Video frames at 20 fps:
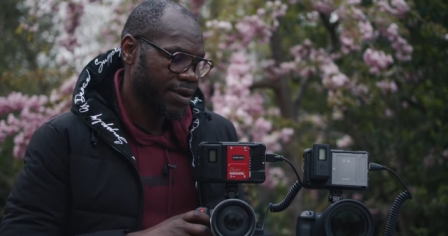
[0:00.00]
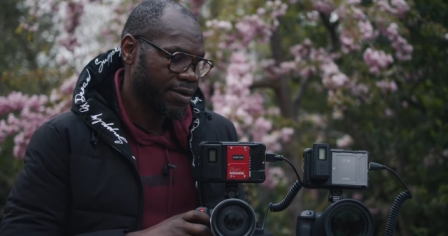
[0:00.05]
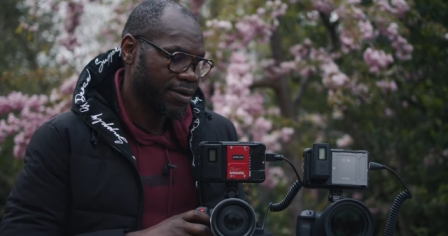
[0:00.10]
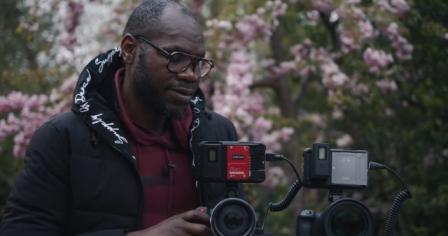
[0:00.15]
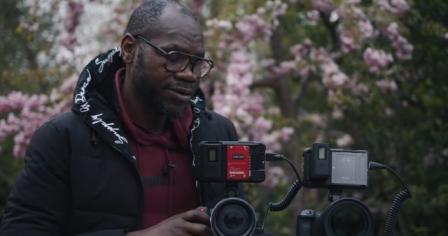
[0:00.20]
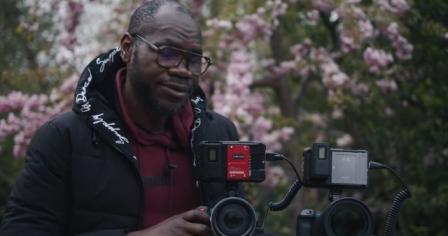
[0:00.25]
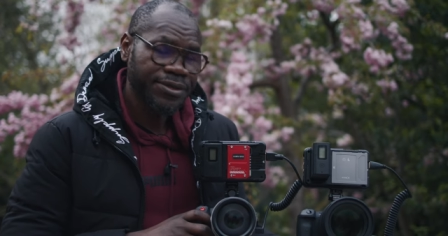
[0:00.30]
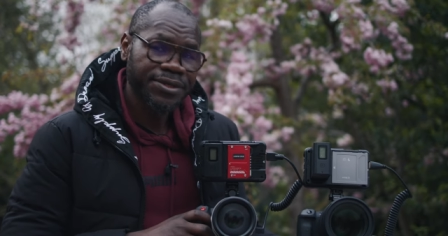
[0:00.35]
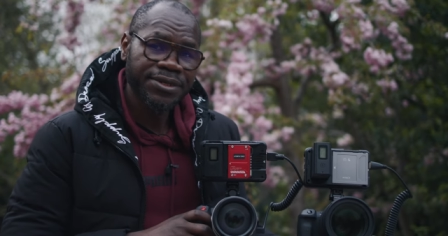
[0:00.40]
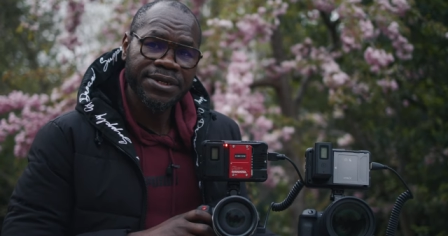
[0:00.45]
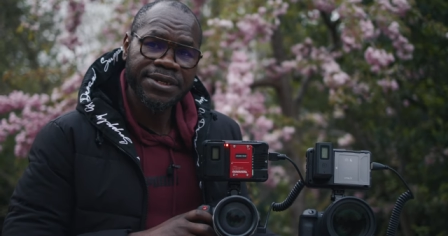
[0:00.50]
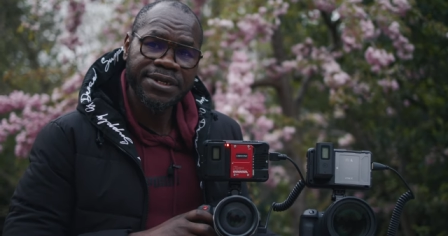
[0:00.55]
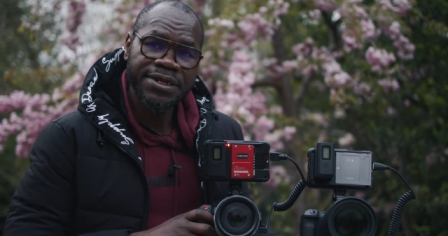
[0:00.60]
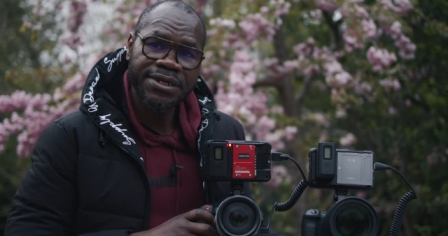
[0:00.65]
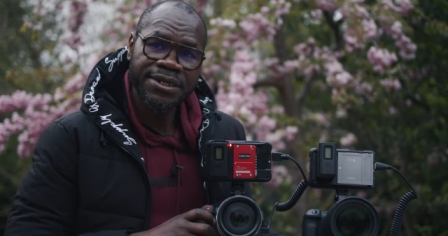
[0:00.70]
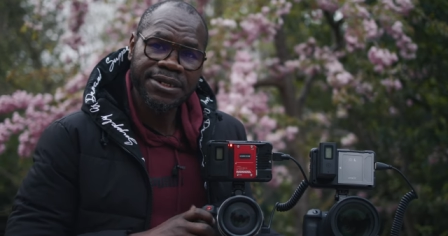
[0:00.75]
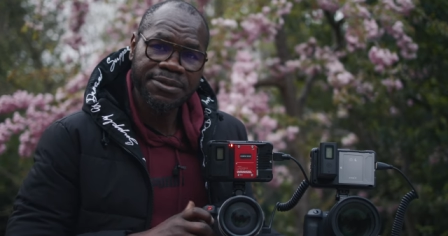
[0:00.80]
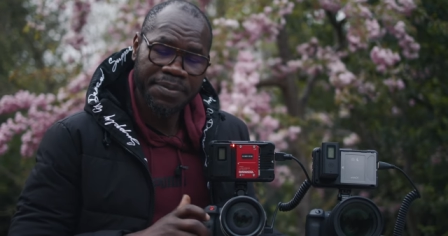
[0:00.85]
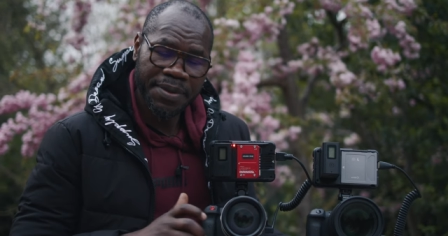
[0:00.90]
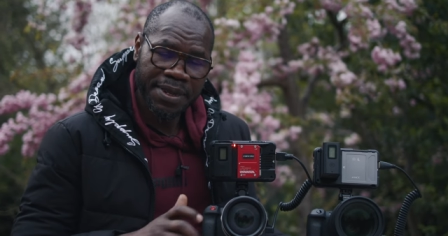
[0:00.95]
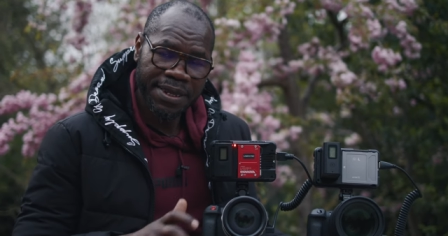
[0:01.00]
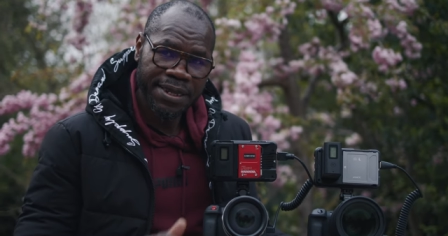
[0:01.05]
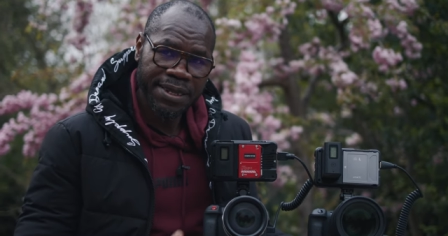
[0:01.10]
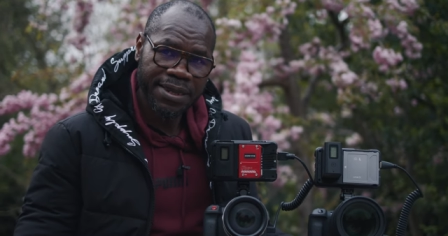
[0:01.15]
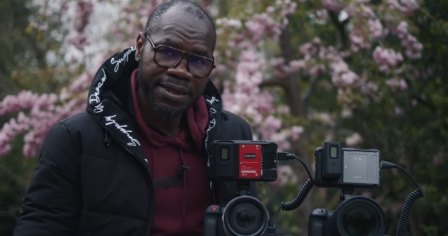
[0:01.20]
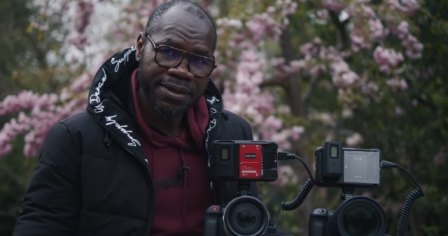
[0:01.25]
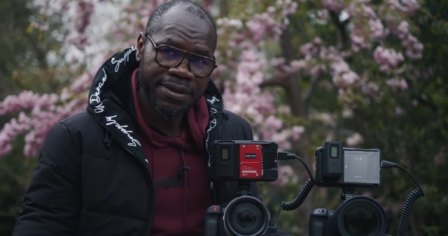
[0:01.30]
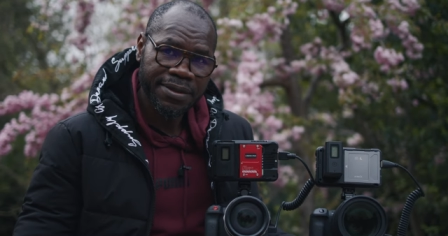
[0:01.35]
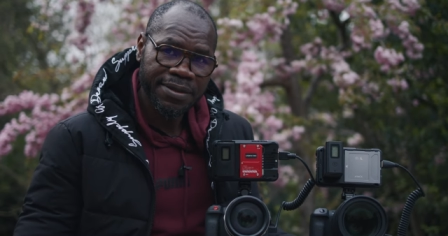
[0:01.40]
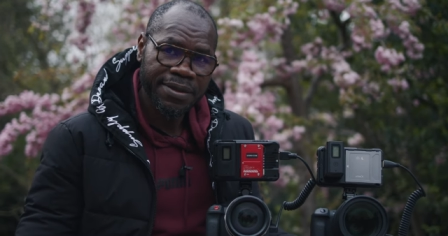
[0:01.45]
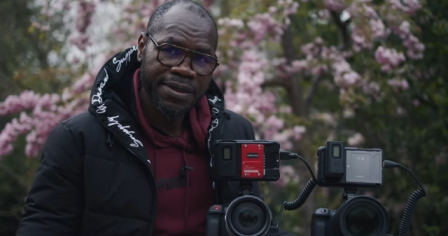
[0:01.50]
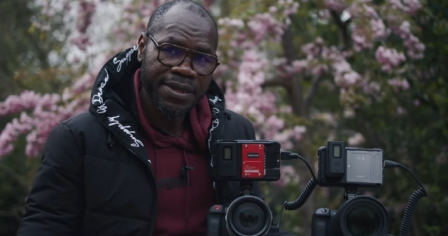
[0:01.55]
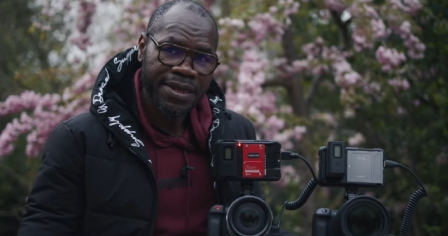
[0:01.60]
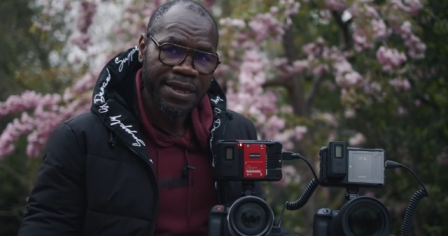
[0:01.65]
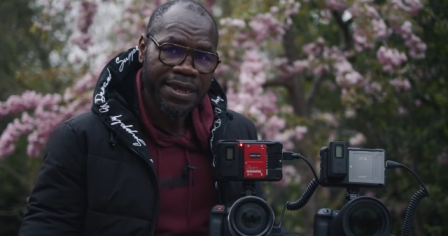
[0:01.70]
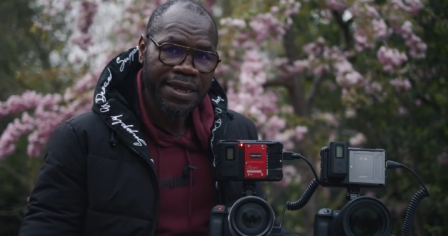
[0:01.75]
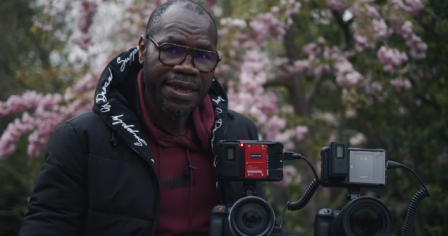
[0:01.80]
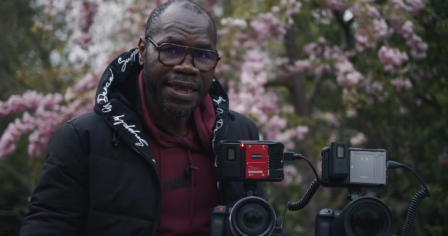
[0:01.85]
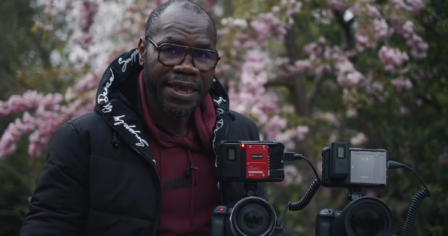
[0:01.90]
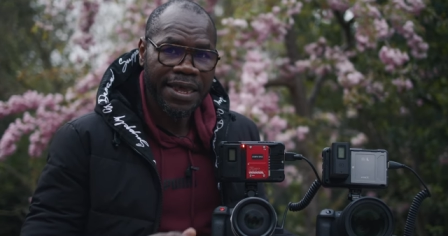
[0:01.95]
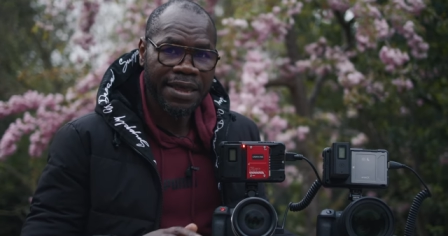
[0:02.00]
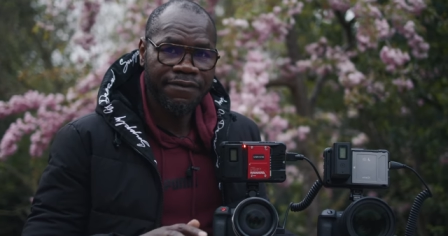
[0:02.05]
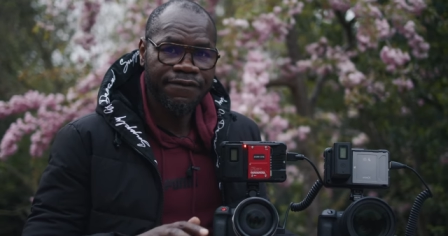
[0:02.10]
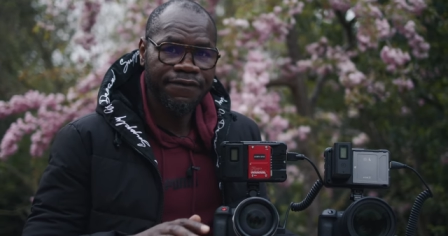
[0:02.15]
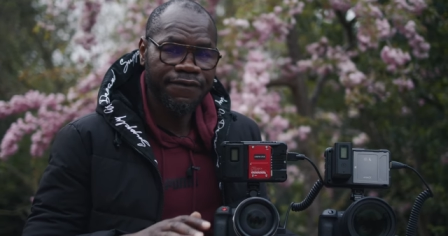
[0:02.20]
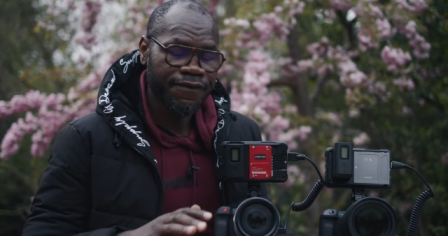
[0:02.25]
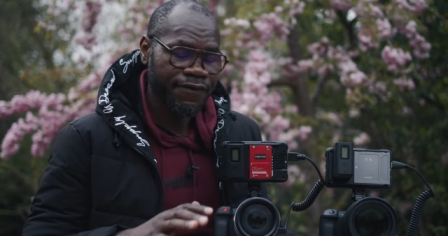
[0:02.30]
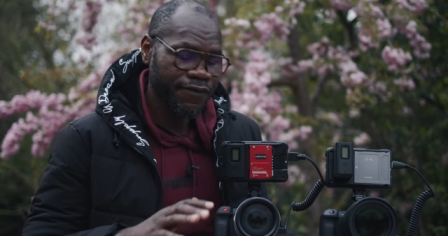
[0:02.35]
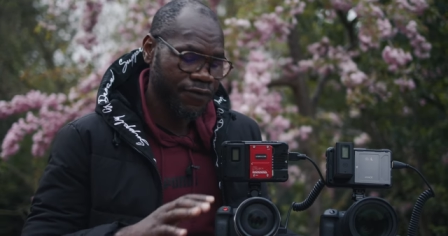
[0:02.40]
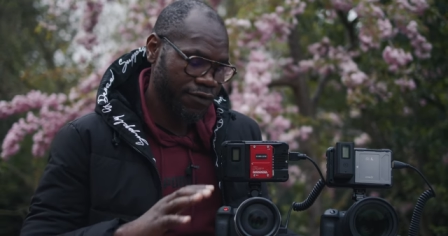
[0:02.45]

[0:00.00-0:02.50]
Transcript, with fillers: honestly speaking, if